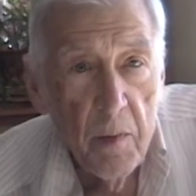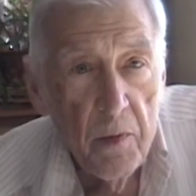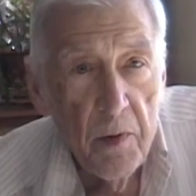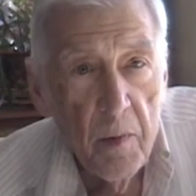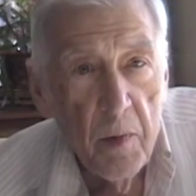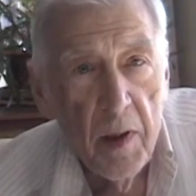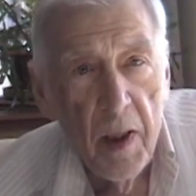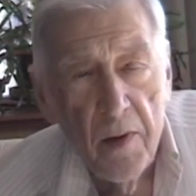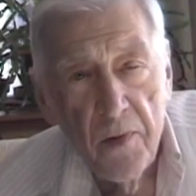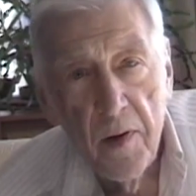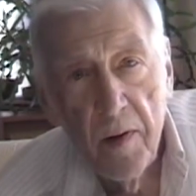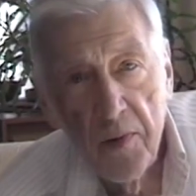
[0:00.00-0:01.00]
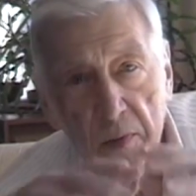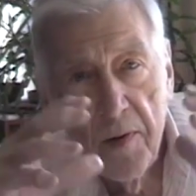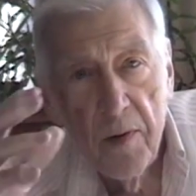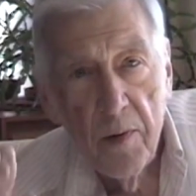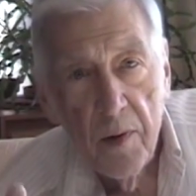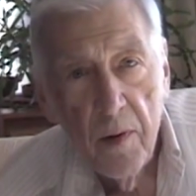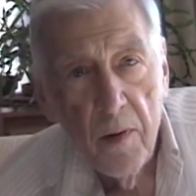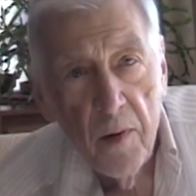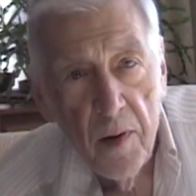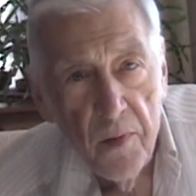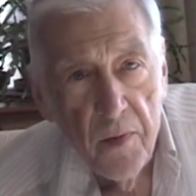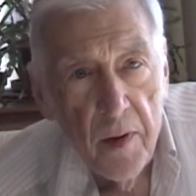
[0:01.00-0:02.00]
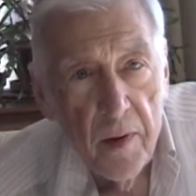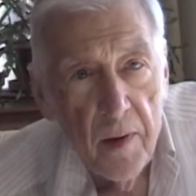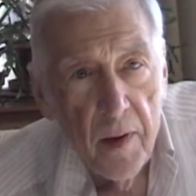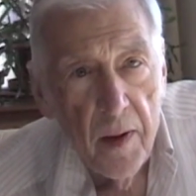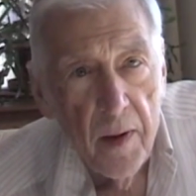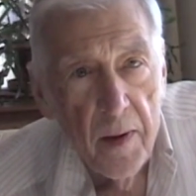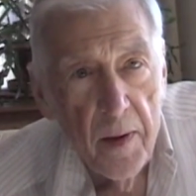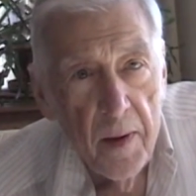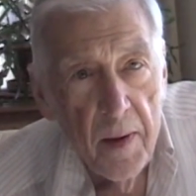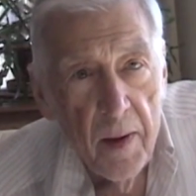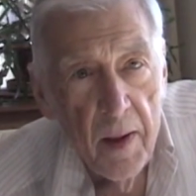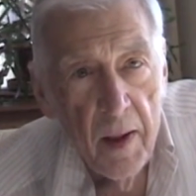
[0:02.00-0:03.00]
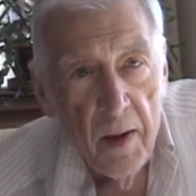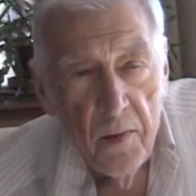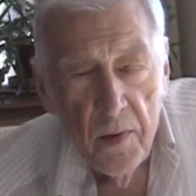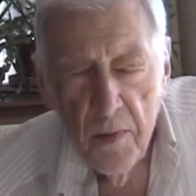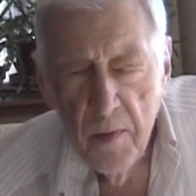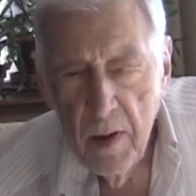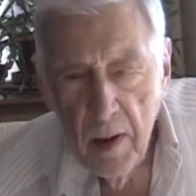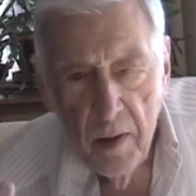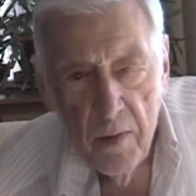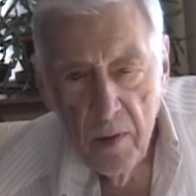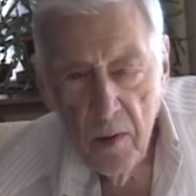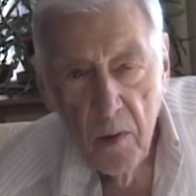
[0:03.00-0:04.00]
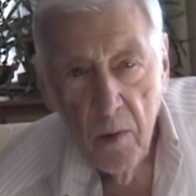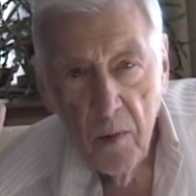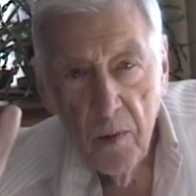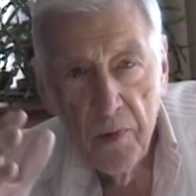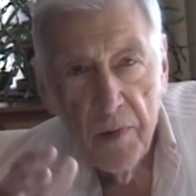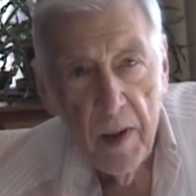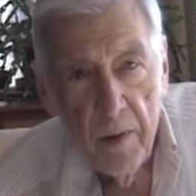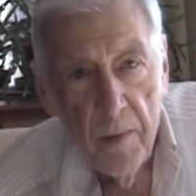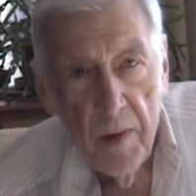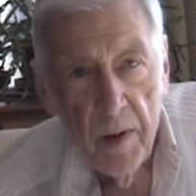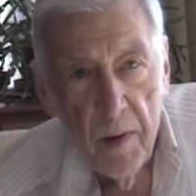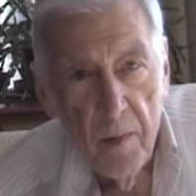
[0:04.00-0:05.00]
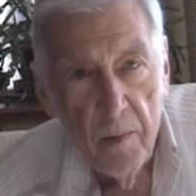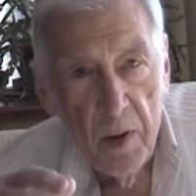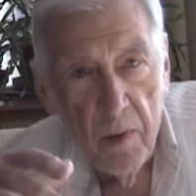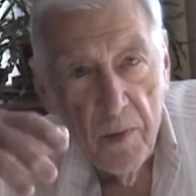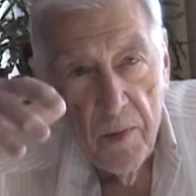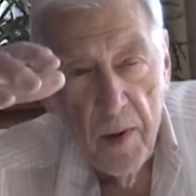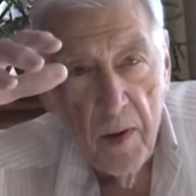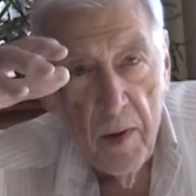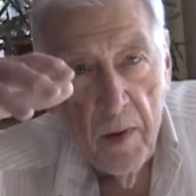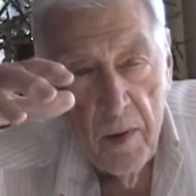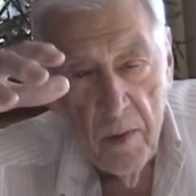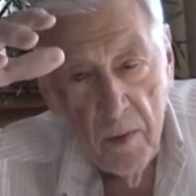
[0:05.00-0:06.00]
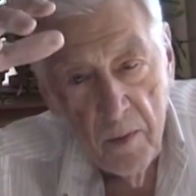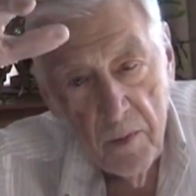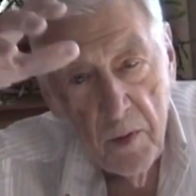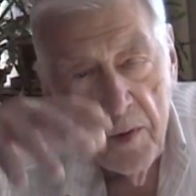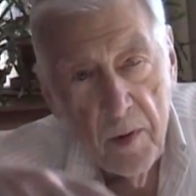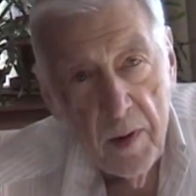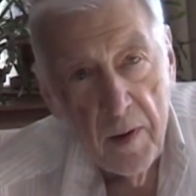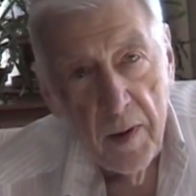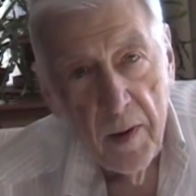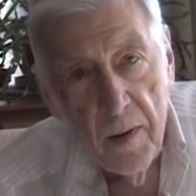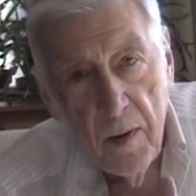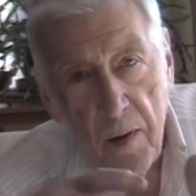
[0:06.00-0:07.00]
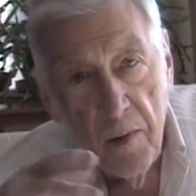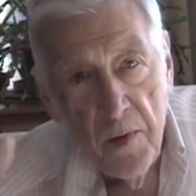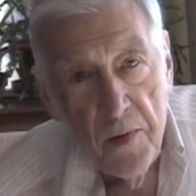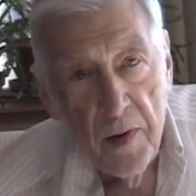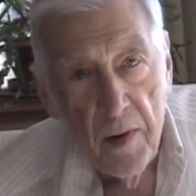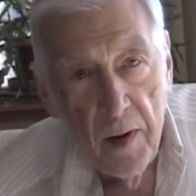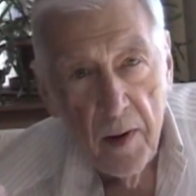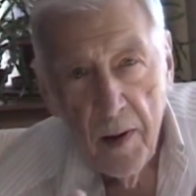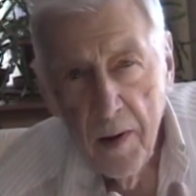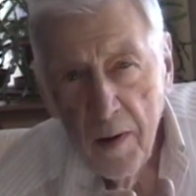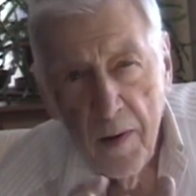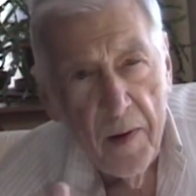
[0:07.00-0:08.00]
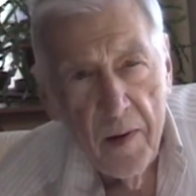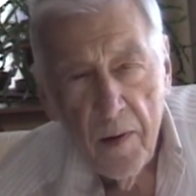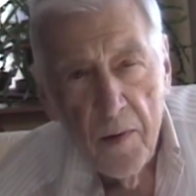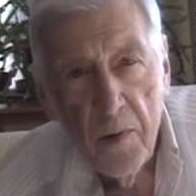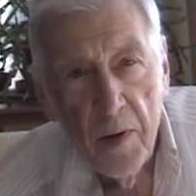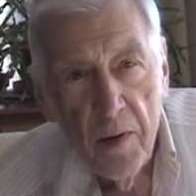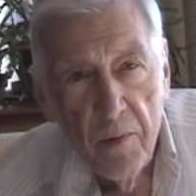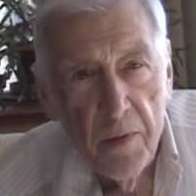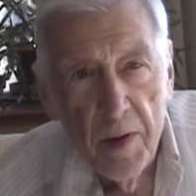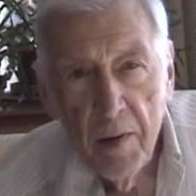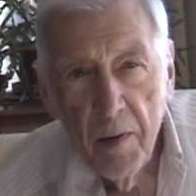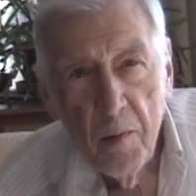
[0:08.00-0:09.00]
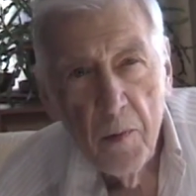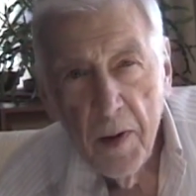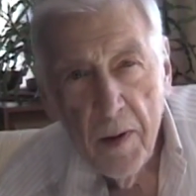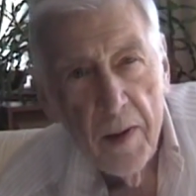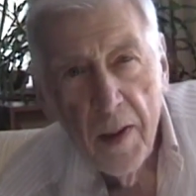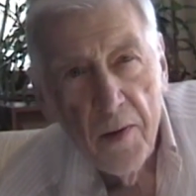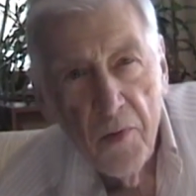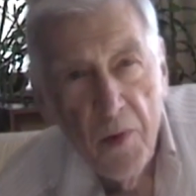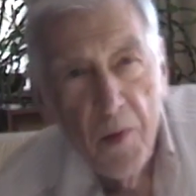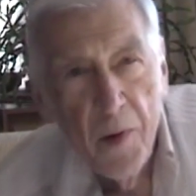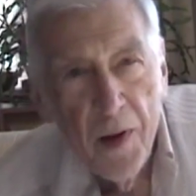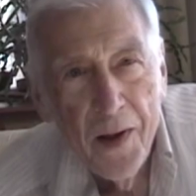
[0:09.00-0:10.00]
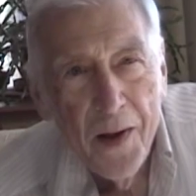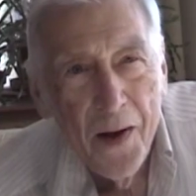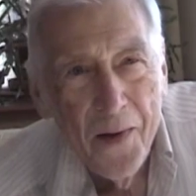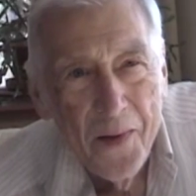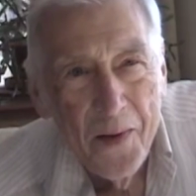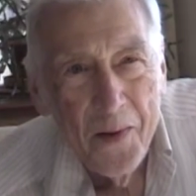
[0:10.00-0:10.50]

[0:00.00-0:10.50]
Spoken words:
music. One has to listen to it holistically and just take the whole sound in, both, vertically and horizontally, and not try to figure out what the heck's going on.